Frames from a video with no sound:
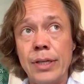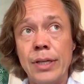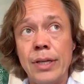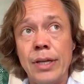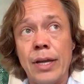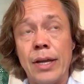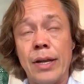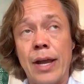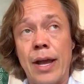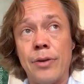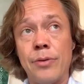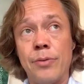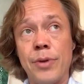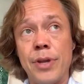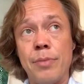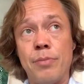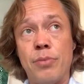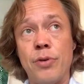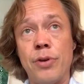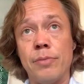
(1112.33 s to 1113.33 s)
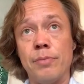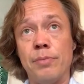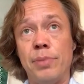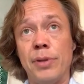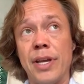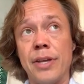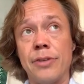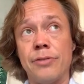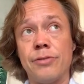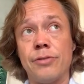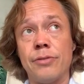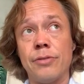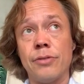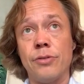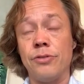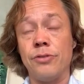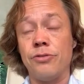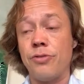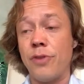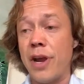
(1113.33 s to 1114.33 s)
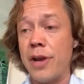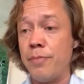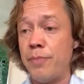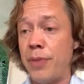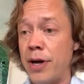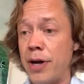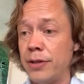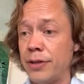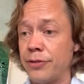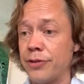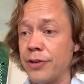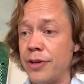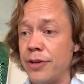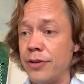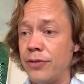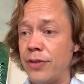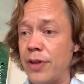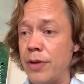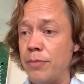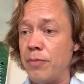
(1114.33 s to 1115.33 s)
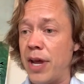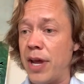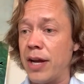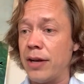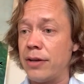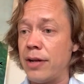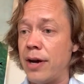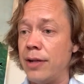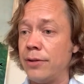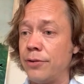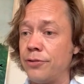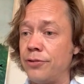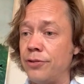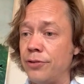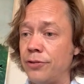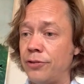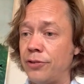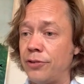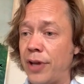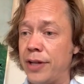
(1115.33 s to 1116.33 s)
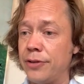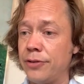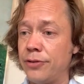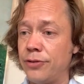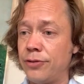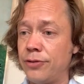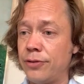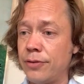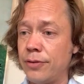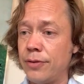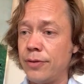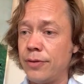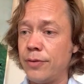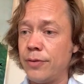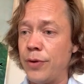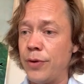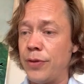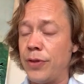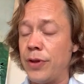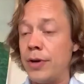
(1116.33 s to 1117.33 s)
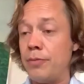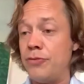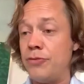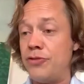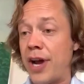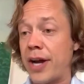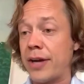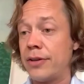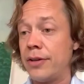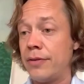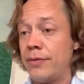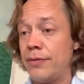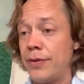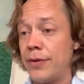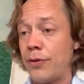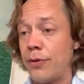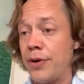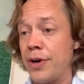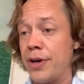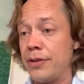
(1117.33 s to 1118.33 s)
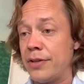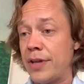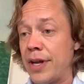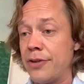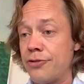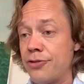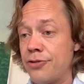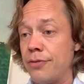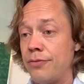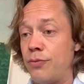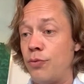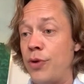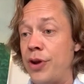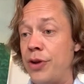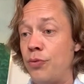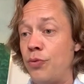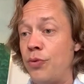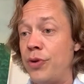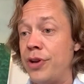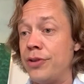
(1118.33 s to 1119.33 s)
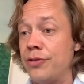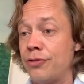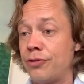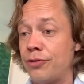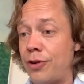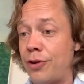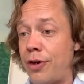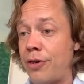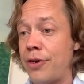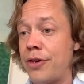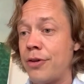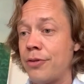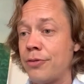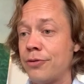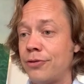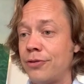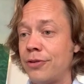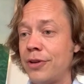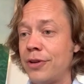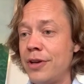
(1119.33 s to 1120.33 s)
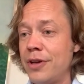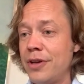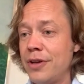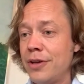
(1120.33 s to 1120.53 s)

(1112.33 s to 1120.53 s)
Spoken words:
And how do we put in place good trade policies that make dollars and cents with an objective or an intention of win-win scenarios?